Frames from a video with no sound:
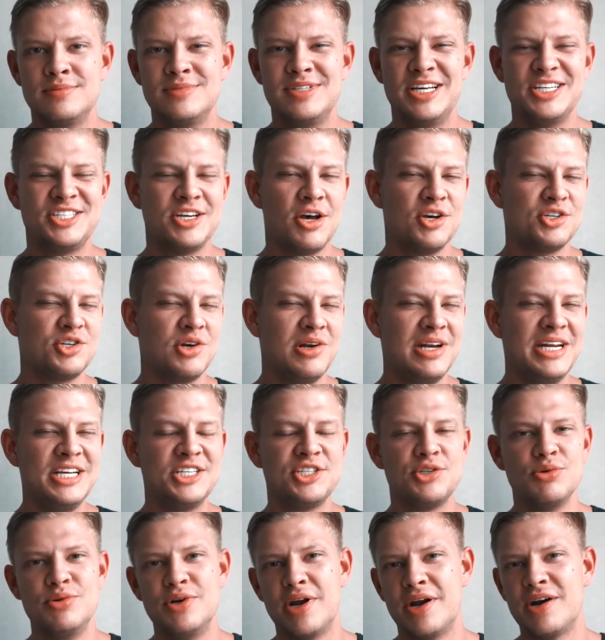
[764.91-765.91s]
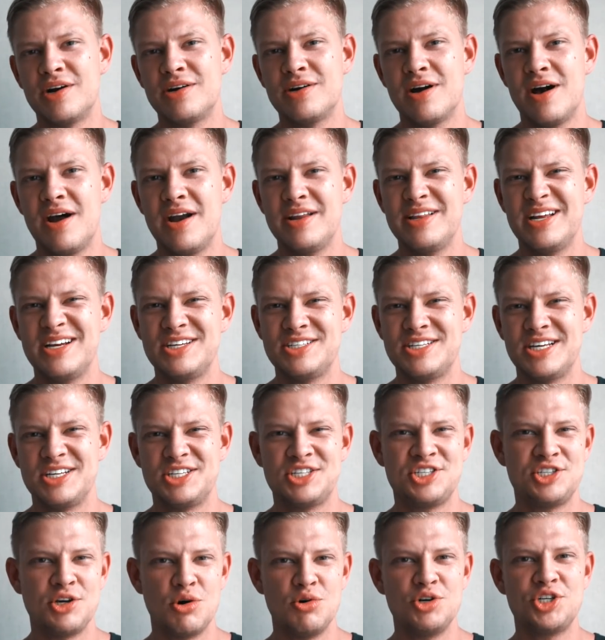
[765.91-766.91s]
This also leads to another con, and that is that
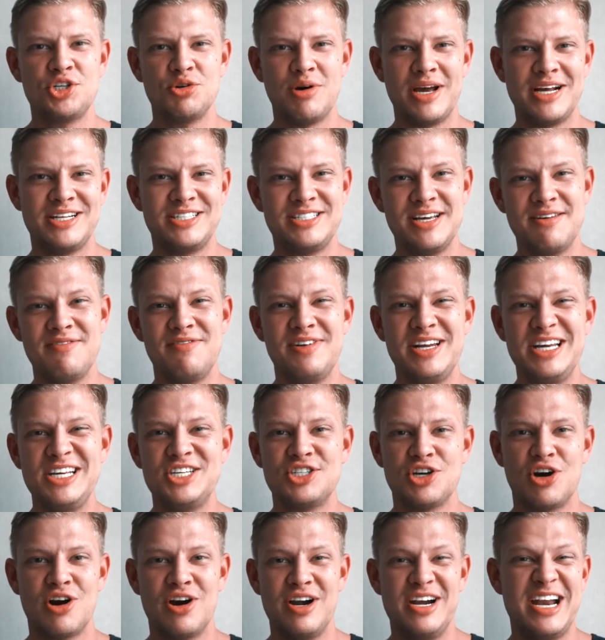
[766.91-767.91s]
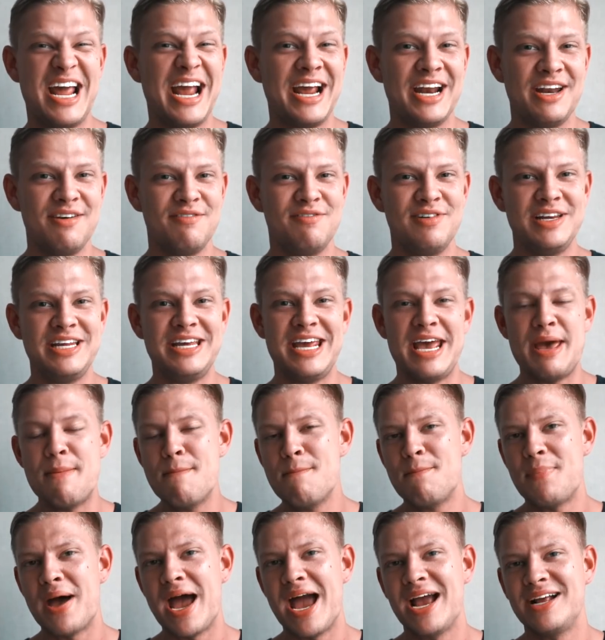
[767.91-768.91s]
social activities are negatively
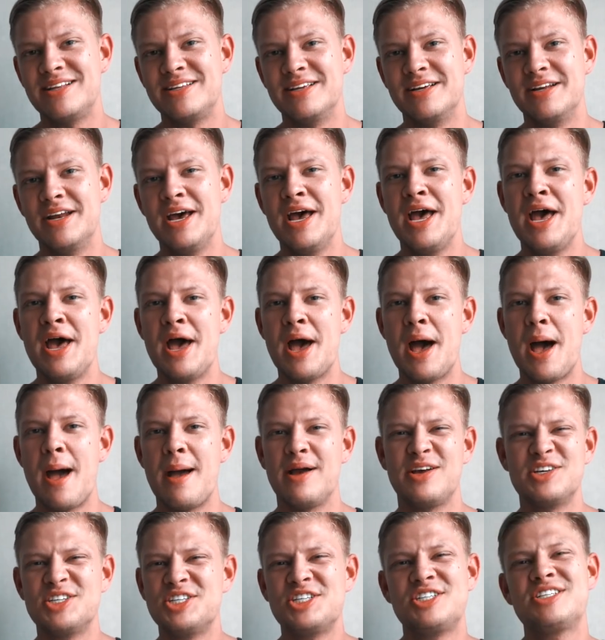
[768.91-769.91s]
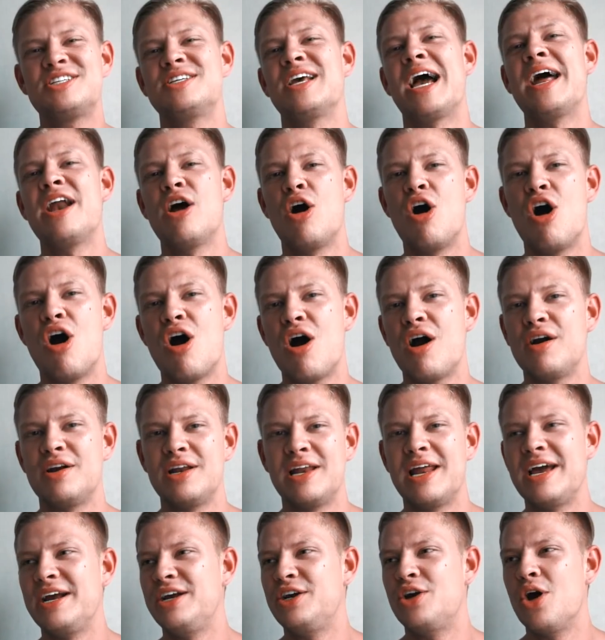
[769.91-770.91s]
impacted, because it's kind of hard
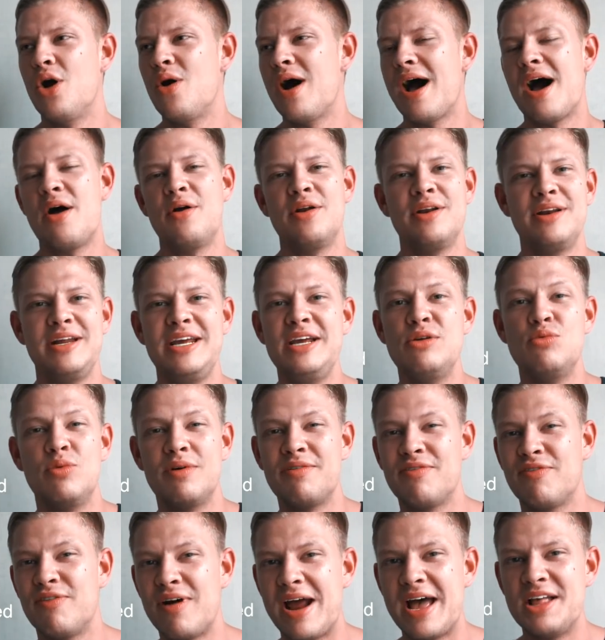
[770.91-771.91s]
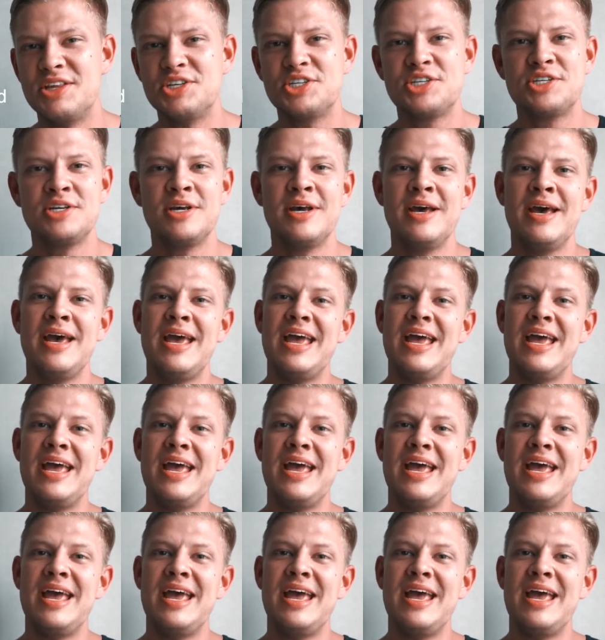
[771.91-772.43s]
to like go out and eat with friends.